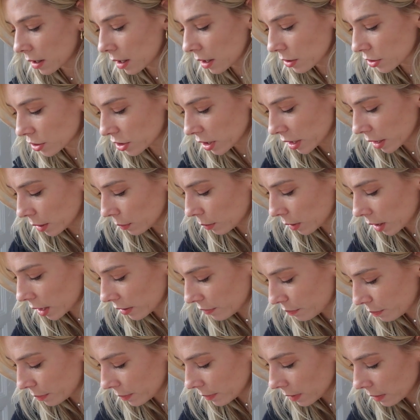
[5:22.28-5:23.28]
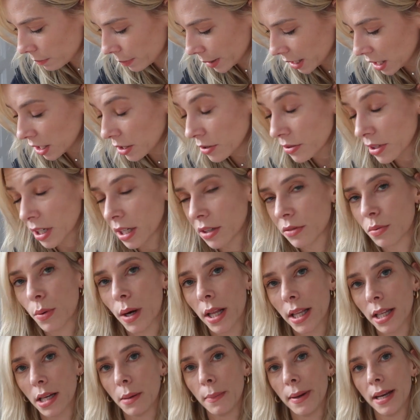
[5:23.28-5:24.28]
I'll show you what I've been using as
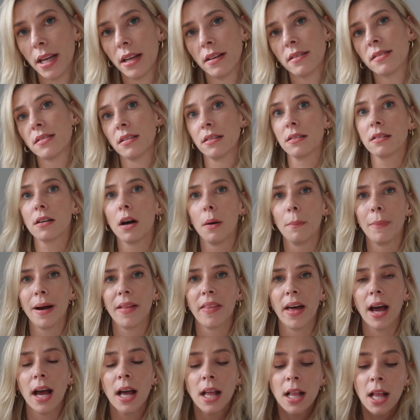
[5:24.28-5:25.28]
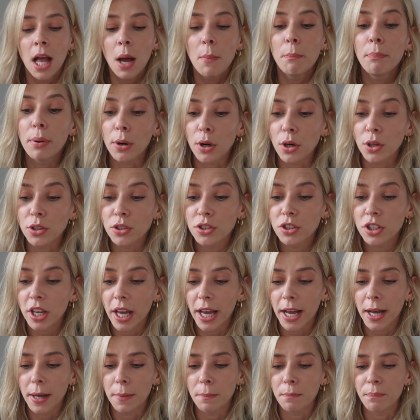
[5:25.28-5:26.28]
well in a minute to combat that. But
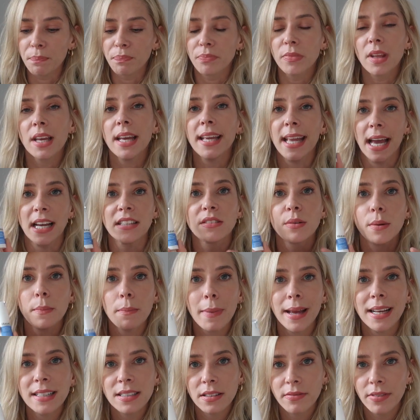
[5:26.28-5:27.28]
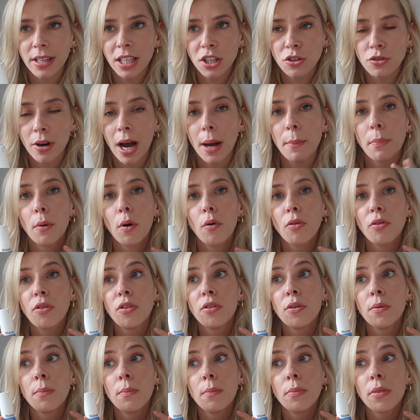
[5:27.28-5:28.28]
yeah, so it makes it really dry,
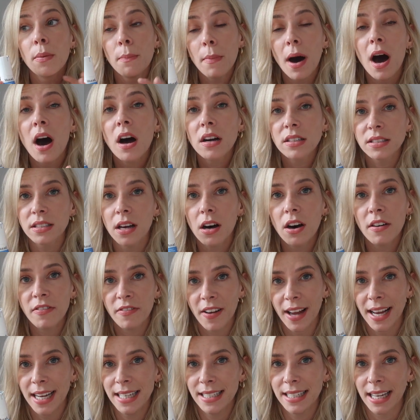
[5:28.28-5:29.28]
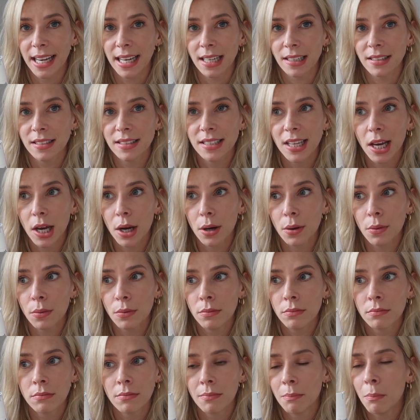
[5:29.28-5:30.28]
but the marks are fading.
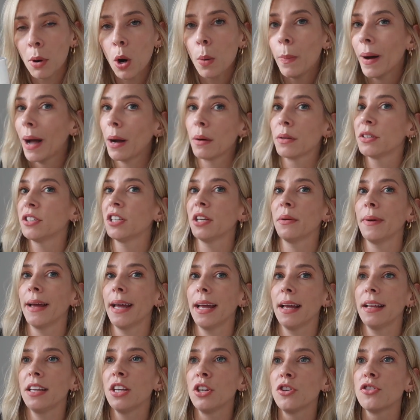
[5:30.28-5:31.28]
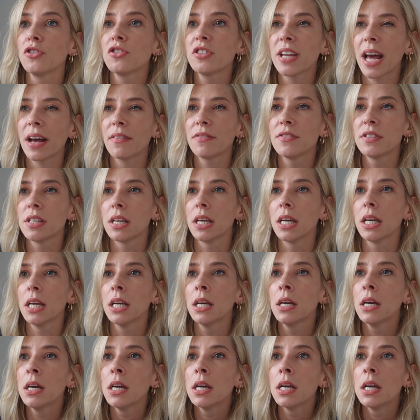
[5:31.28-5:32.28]
So more power to it. You just have
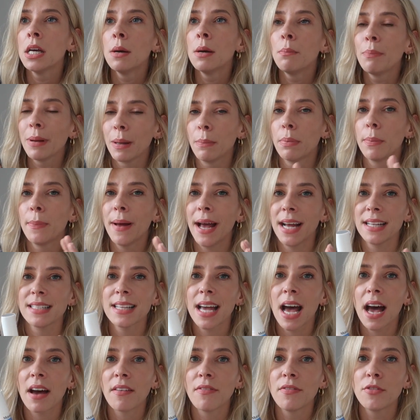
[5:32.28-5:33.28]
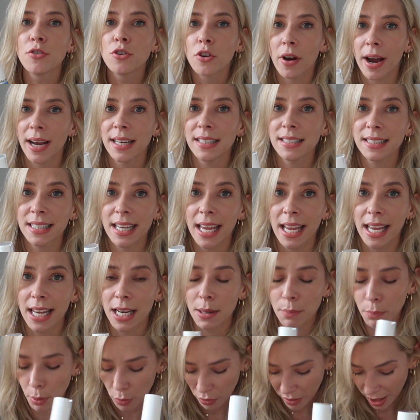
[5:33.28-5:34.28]
to be prepared to have dry
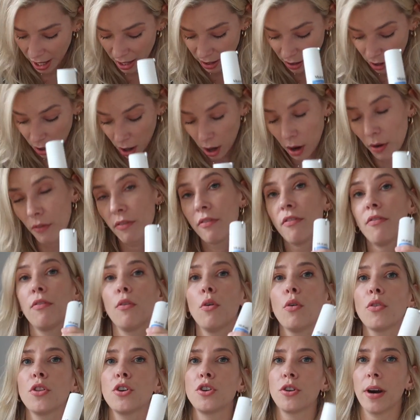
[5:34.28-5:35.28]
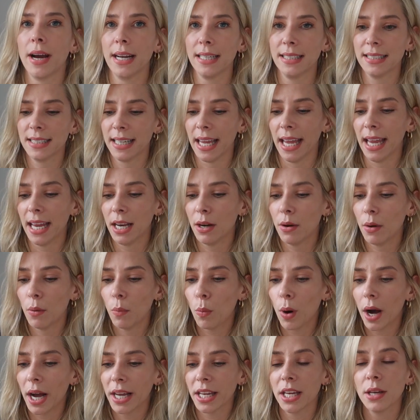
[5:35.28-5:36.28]
skin. But then for the dry skin,
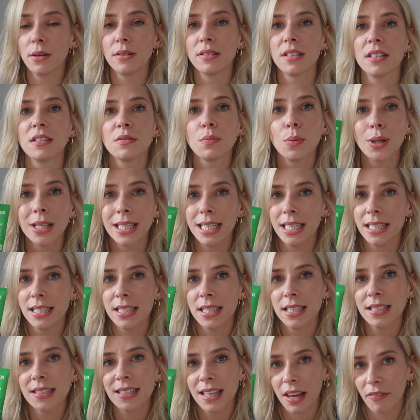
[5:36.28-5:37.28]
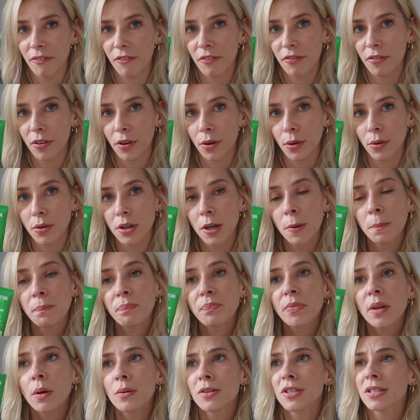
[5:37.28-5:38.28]
what I use is Weleda skin food,
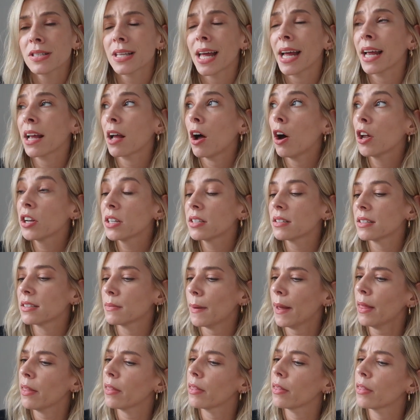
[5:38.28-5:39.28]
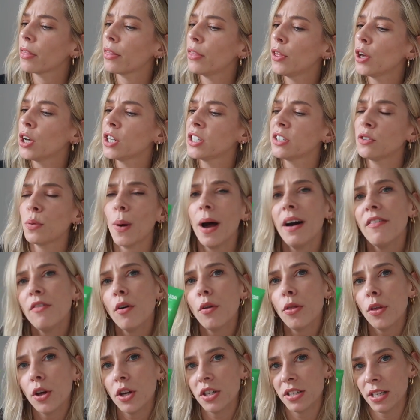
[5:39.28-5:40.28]
which is like, honestly, it's about 12
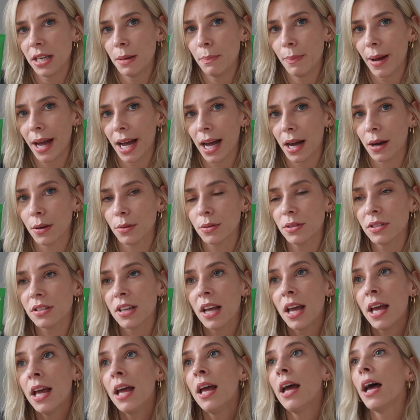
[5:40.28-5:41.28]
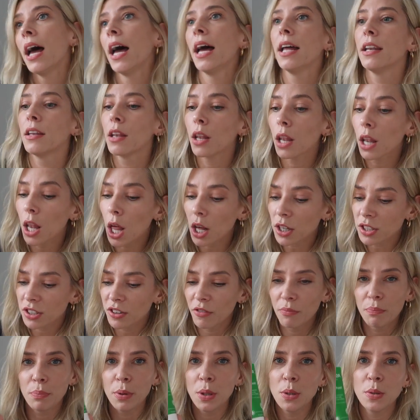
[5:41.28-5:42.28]
or 13 pounds. And lots
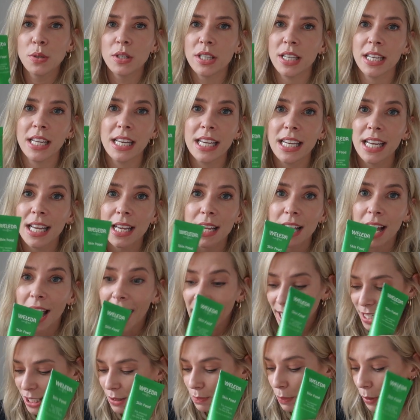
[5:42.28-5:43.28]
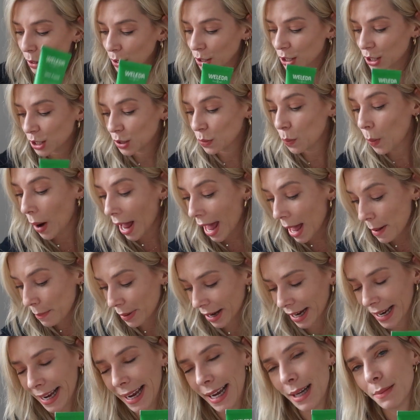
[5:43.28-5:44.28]
of beauty experts swear
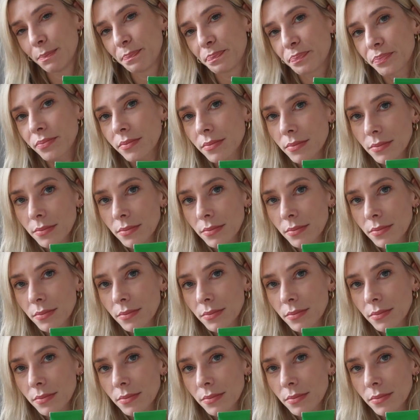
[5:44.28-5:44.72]
by it